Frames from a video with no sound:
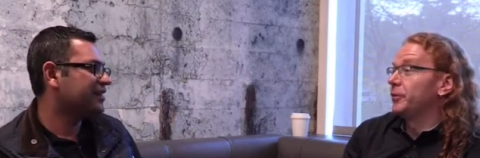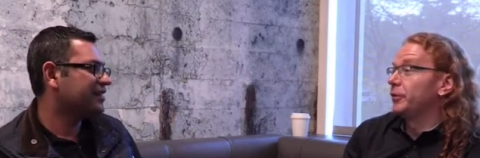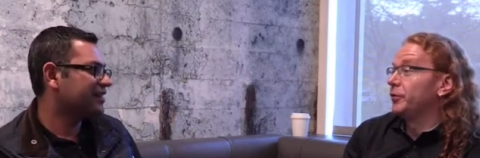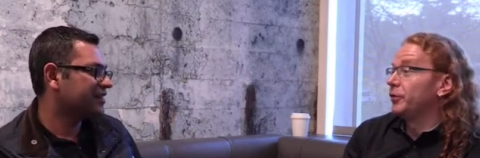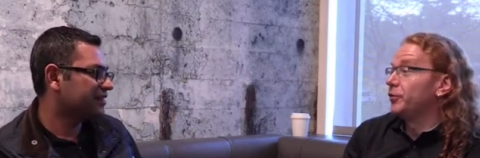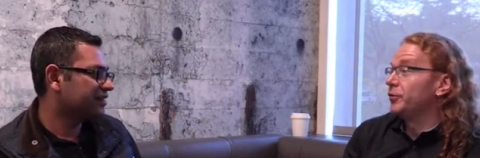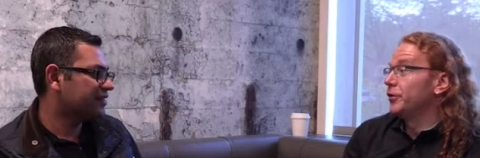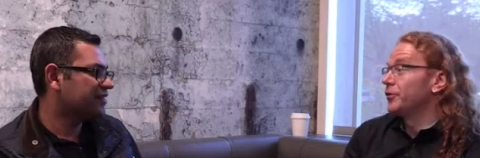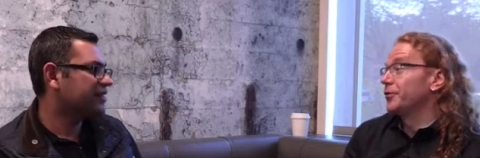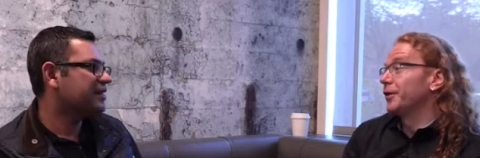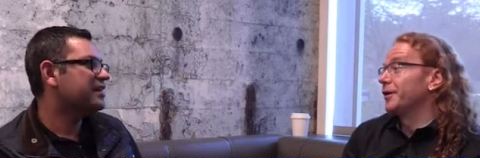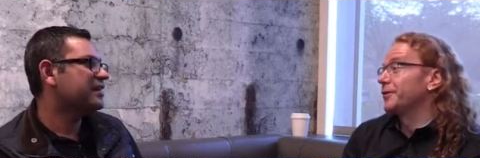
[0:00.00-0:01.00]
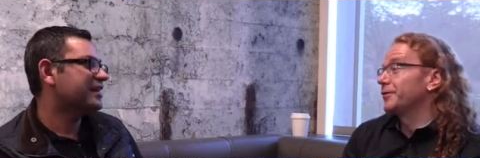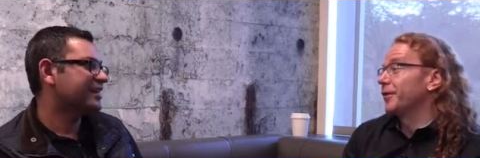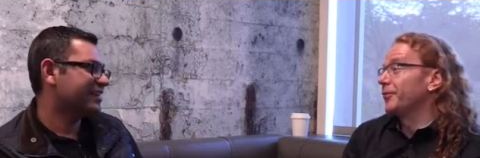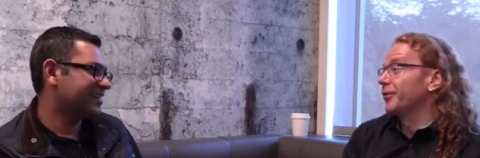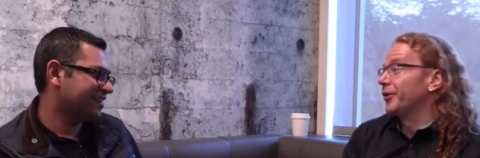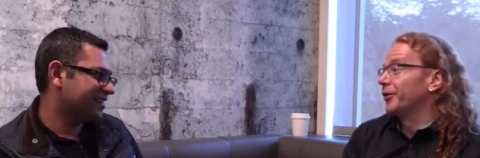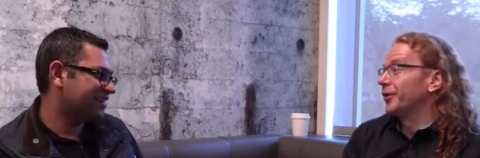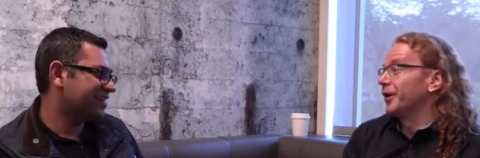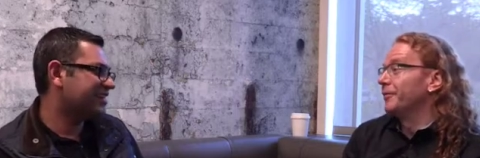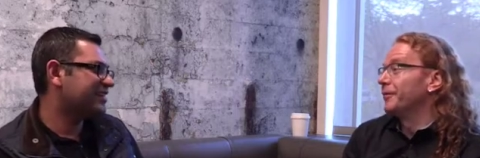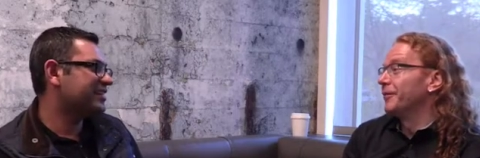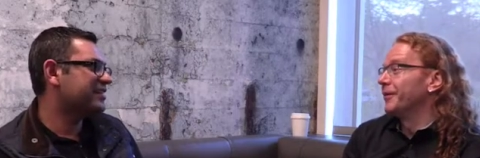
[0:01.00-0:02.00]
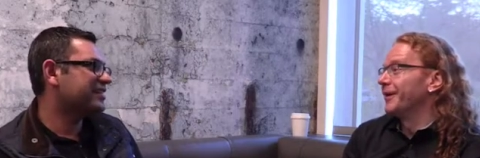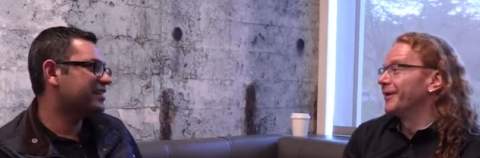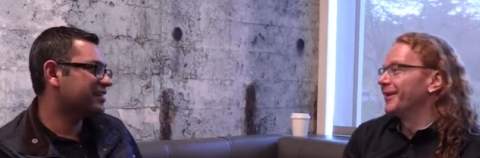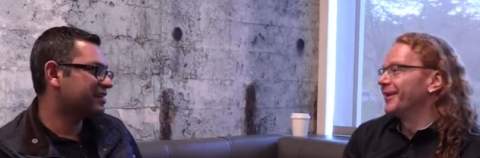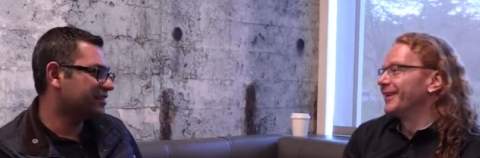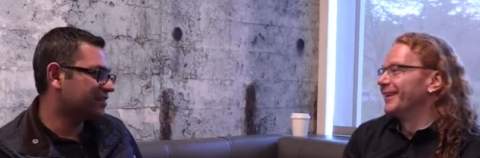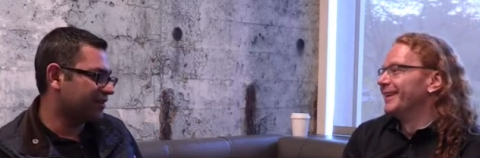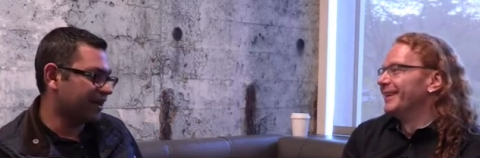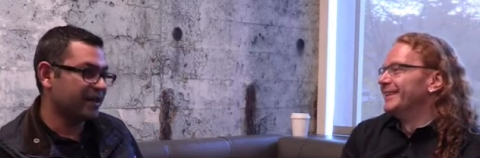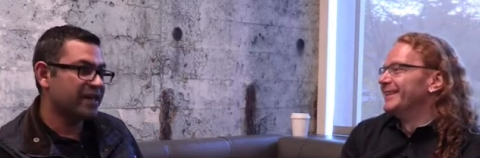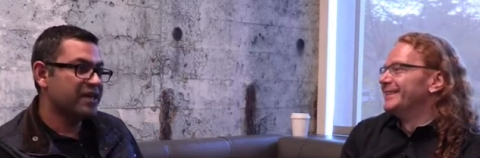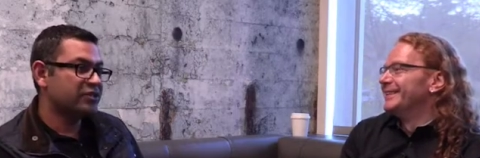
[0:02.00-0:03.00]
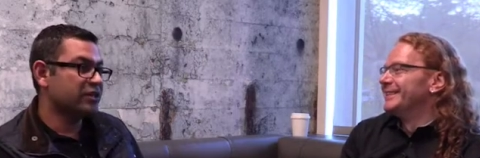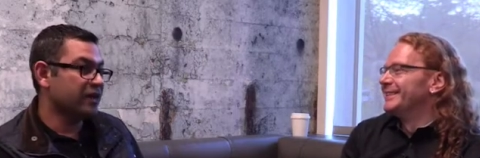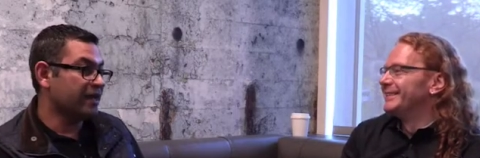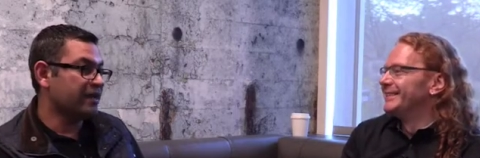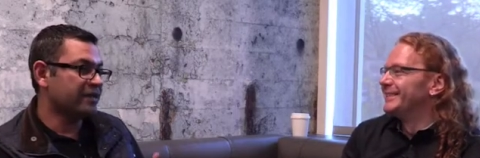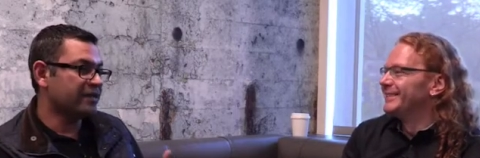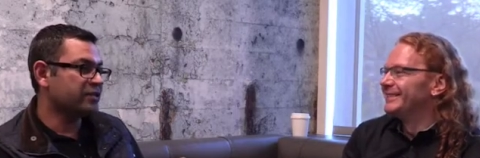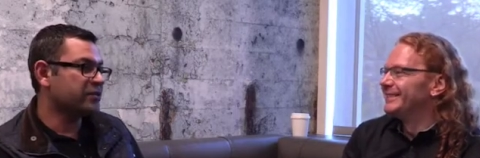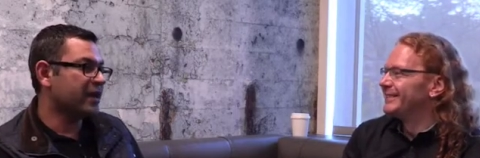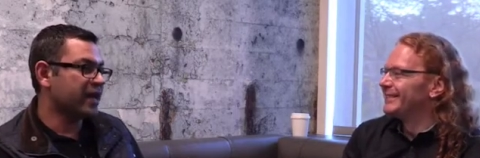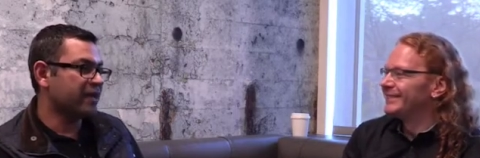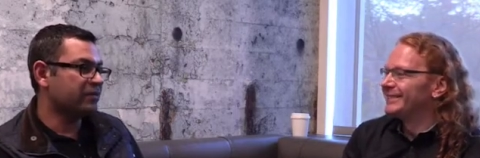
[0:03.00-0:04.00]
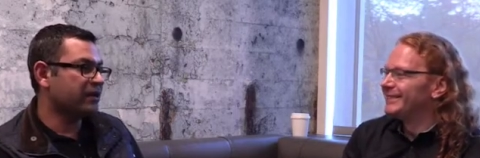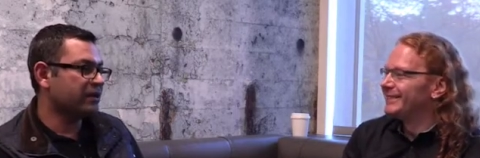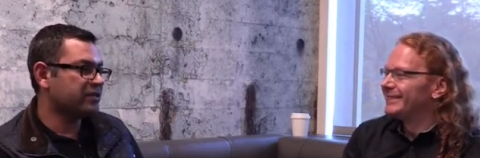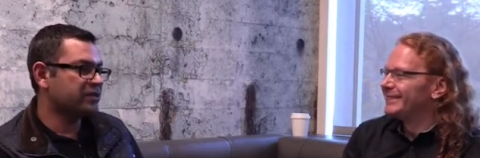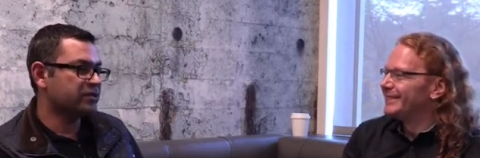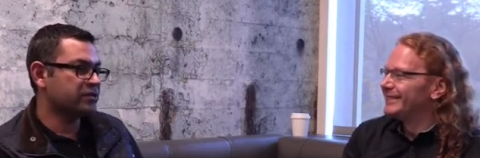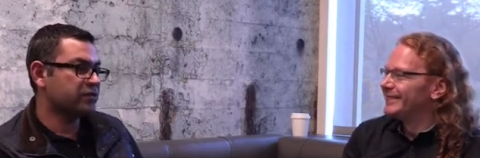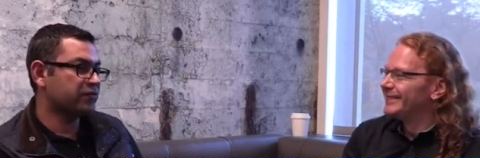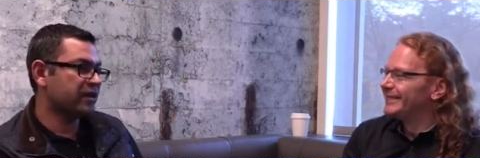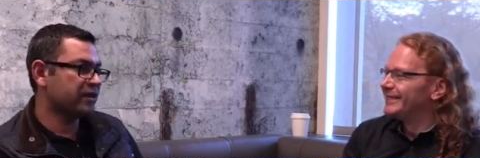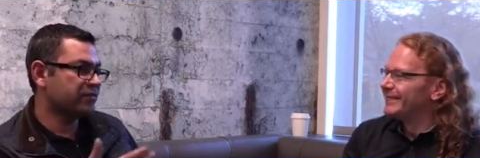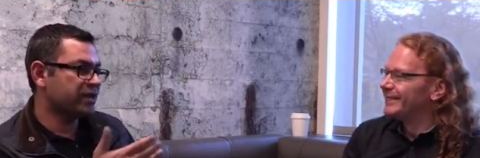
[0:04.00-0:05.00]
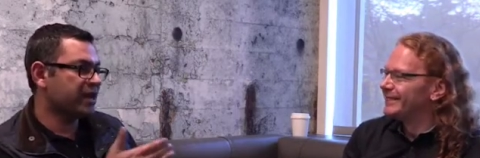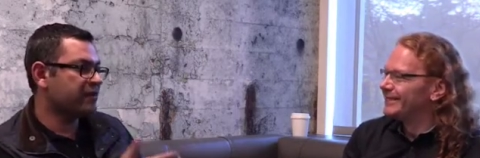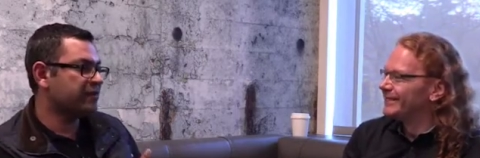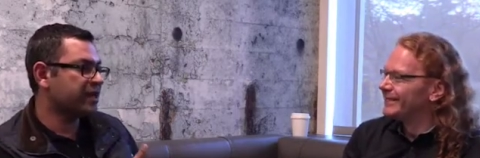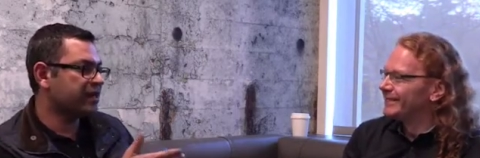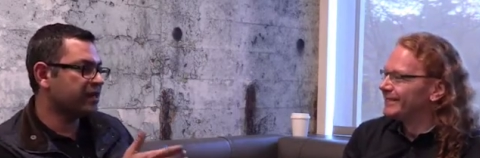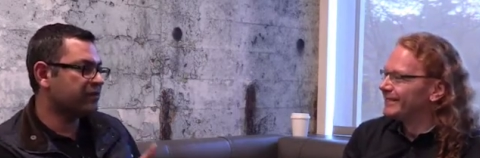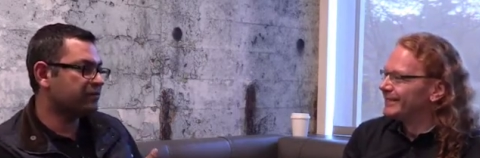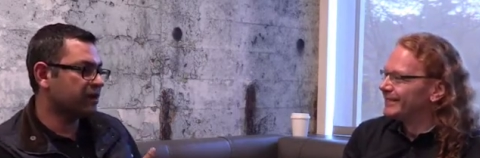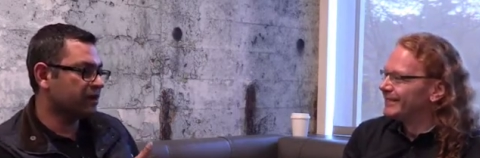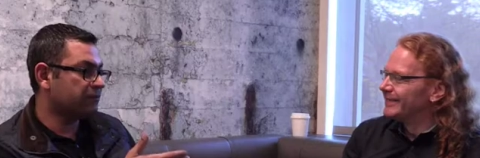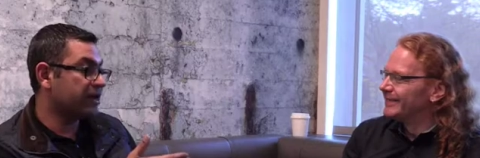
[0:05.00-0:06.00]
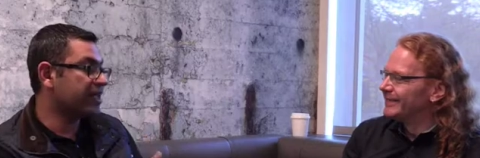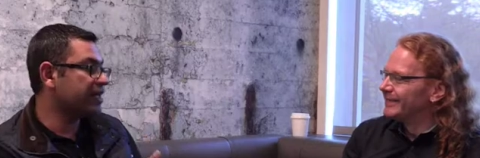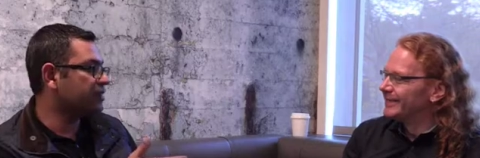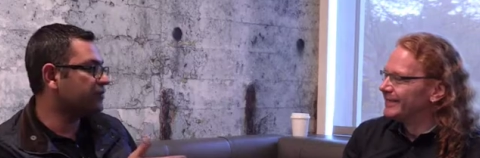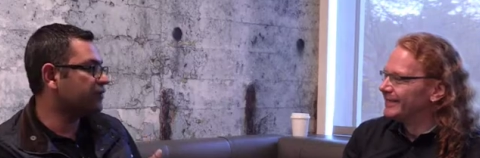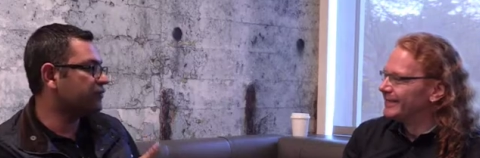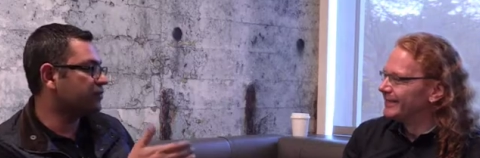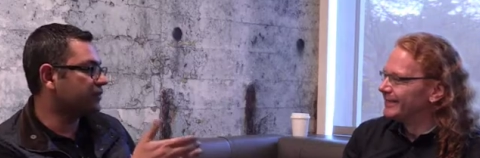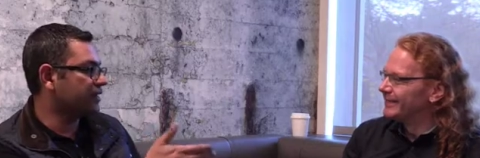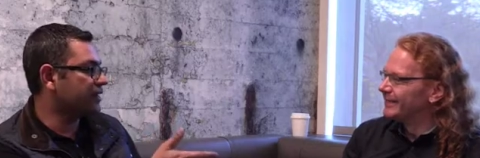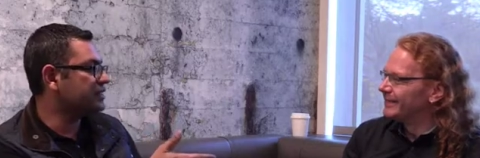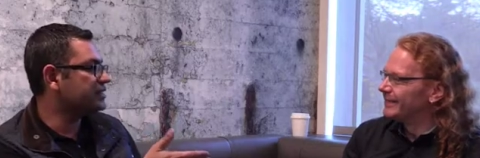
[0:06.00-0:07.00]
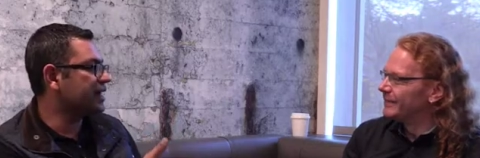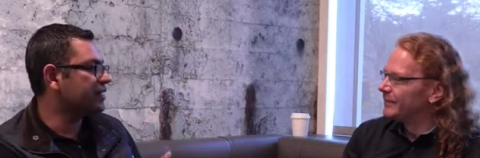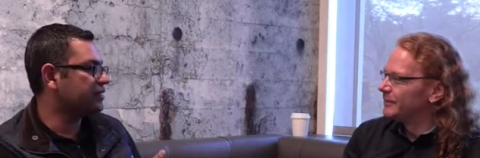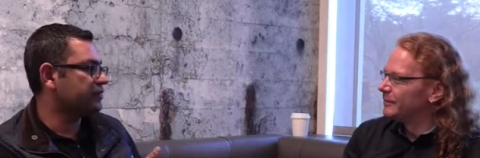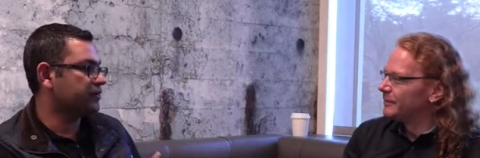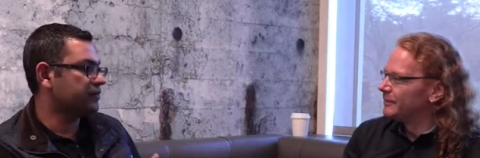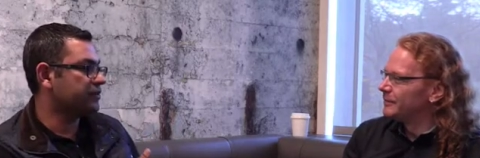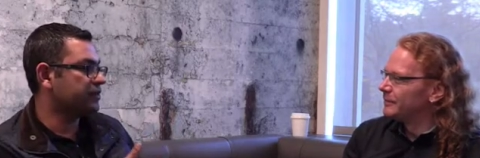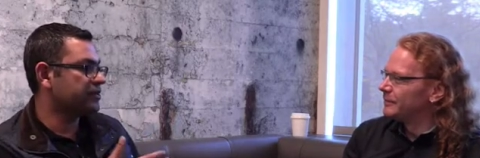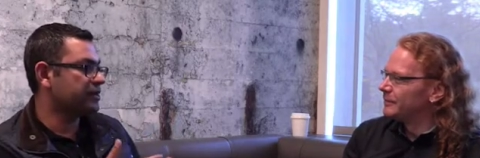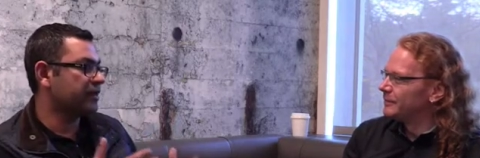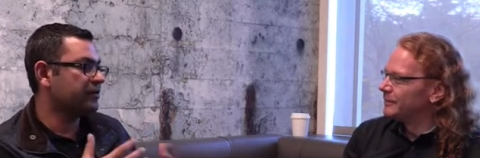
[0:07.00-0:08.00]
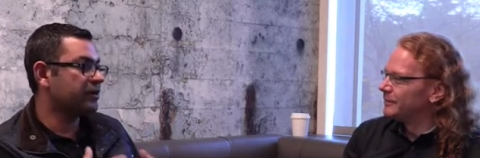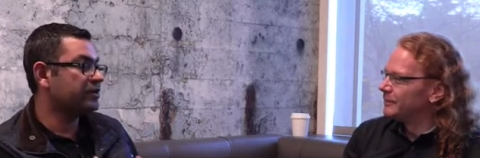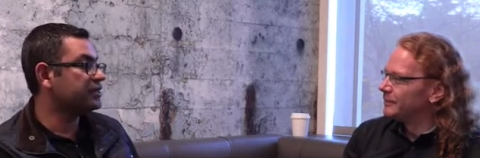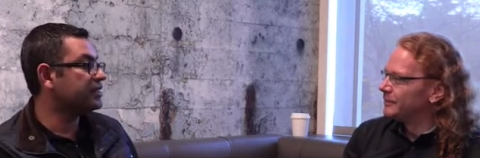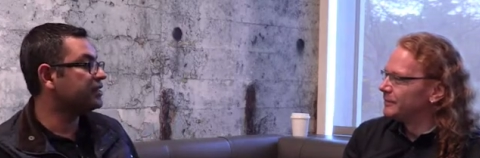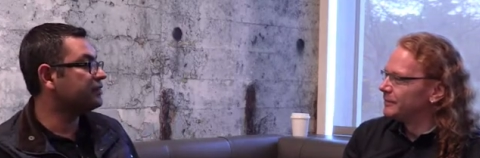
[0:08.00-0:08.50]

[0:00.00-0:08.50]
Speaker 1: don't use it, so, I, so I'm not going to implement it.
Speaker 2: Correct. So, and, and that's why I'm not, so, so we, we are baking, uh, breaking away from at least that conundrum because I'm not saying